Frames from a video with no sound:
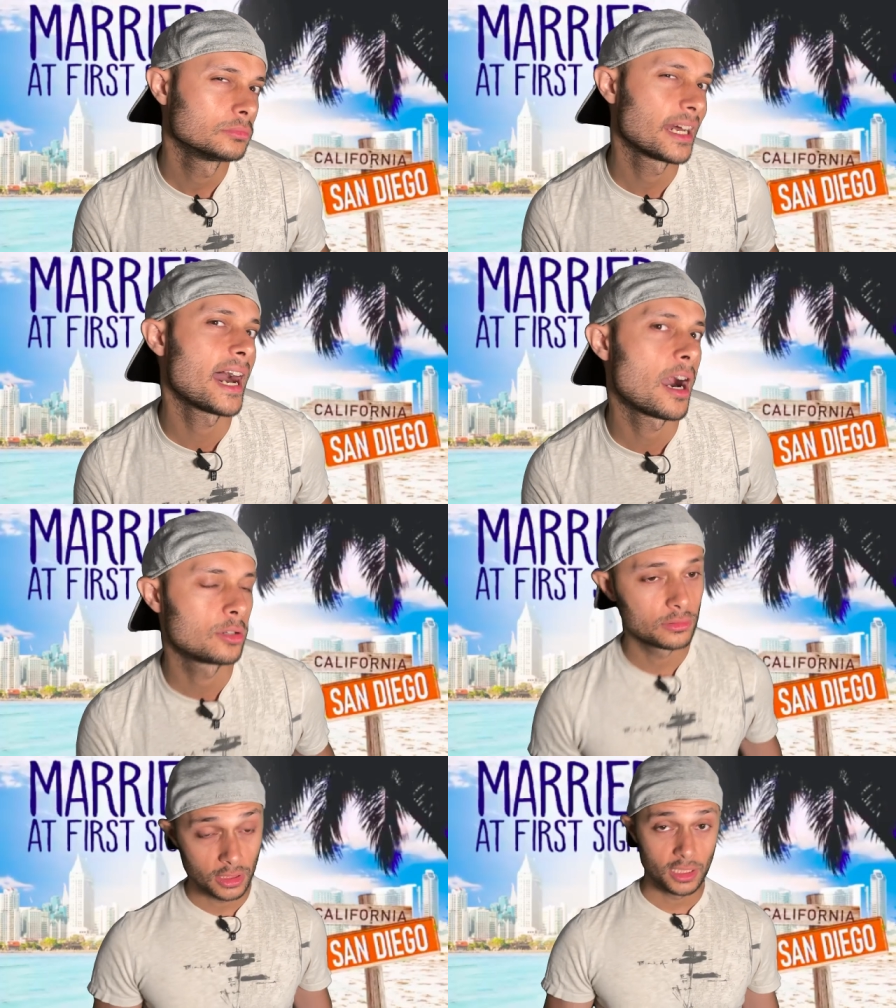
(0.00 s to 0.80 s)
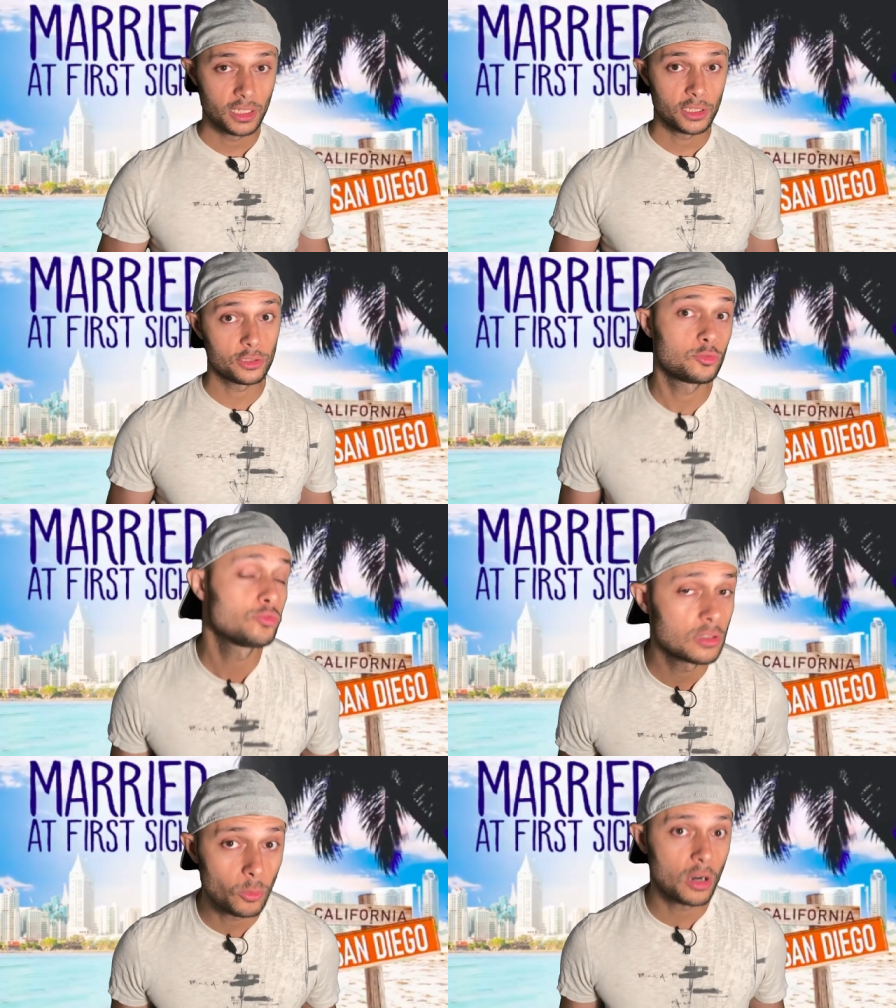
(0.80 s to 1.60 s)
How?
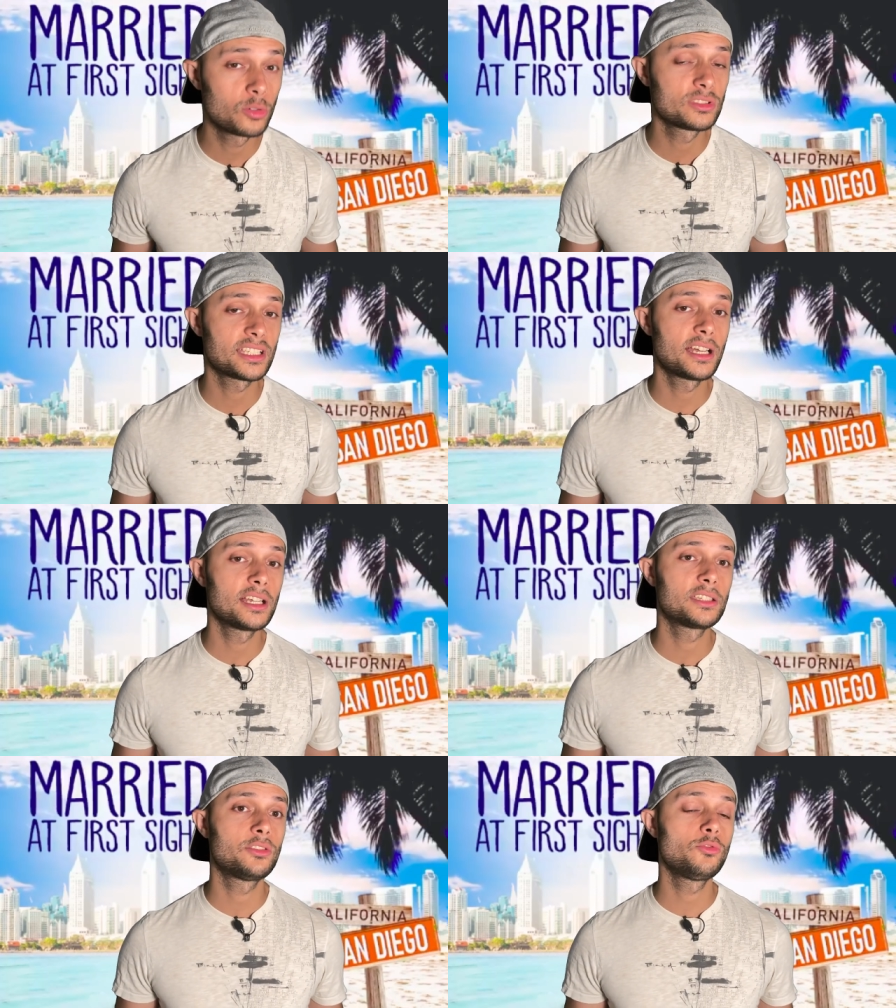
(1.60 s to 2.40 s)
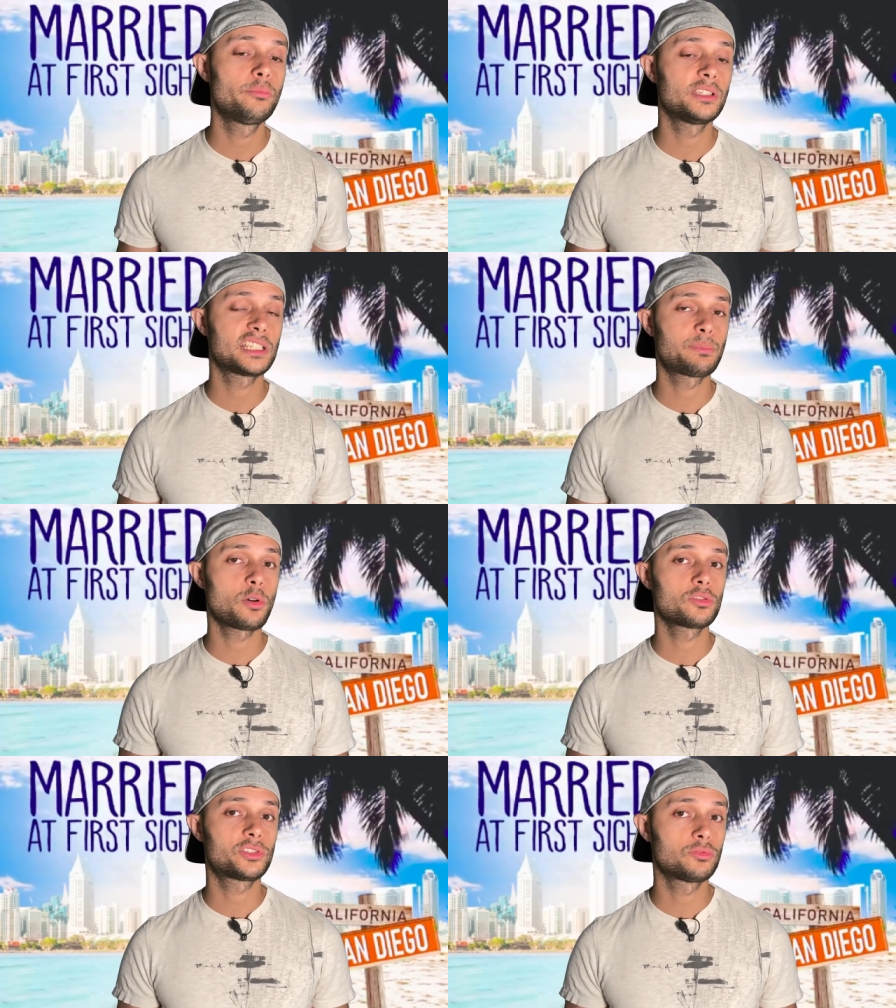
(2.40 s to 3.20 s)
You the one who said you've been
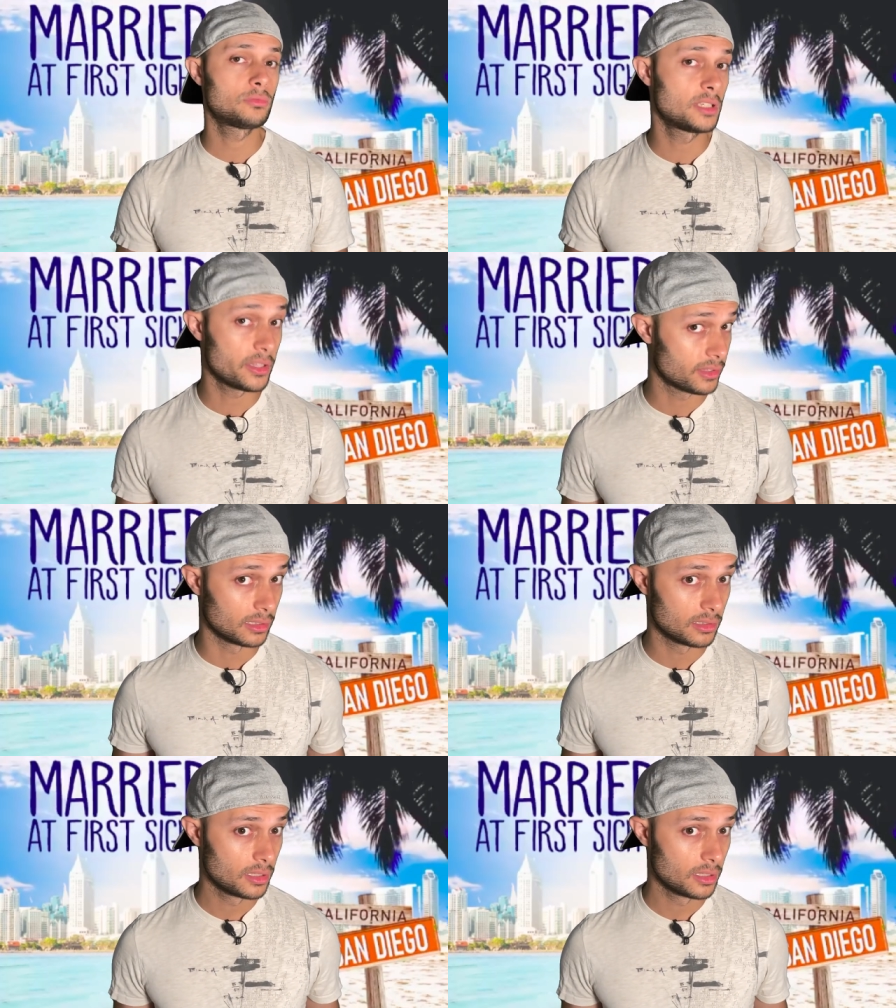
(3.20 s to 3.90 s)
exposed to nothing.